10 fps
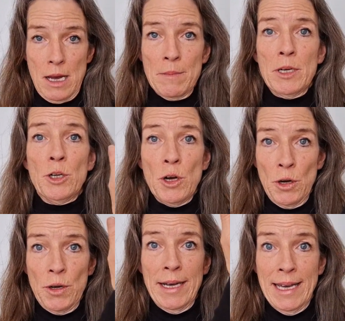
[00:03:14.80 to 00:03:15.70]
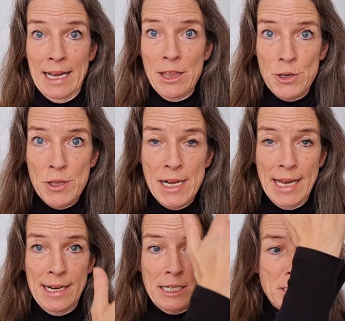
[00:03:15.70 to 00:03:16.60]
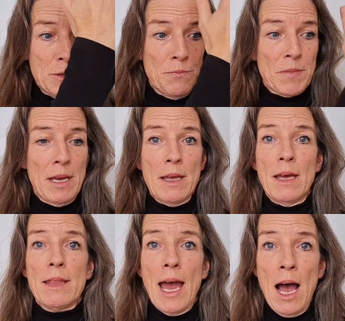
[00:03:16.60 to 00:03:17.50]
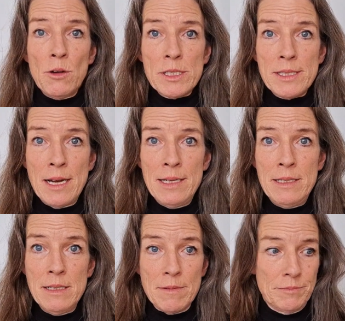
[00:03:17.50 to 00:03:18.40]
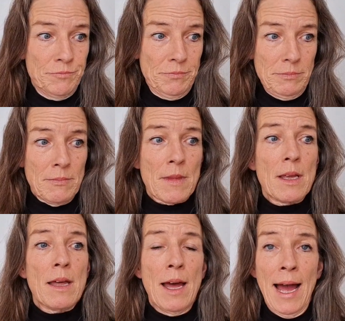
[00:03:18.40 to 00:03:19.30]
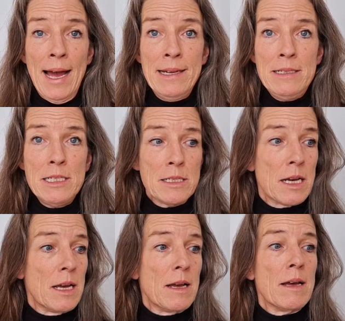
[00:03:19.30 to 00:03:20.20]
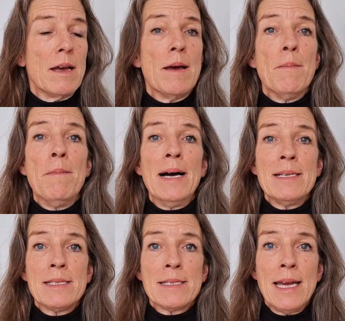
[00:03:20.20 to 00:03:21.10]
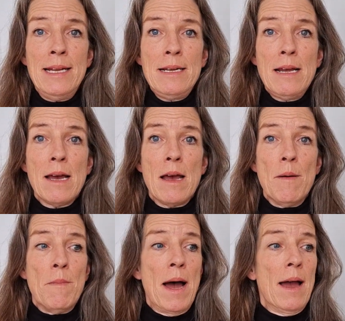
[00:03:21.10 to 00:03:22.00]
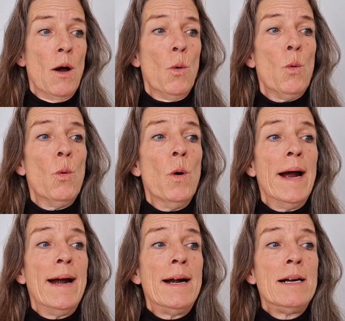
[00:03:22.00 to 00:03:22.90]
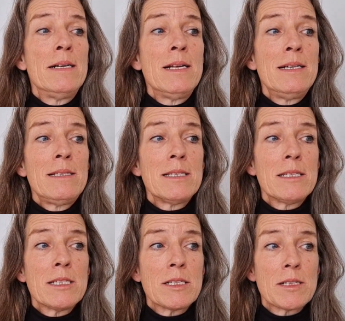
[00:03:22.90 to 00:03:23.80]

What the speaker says: I'm going to go again through the layers. Outside hand, my skin, my awareness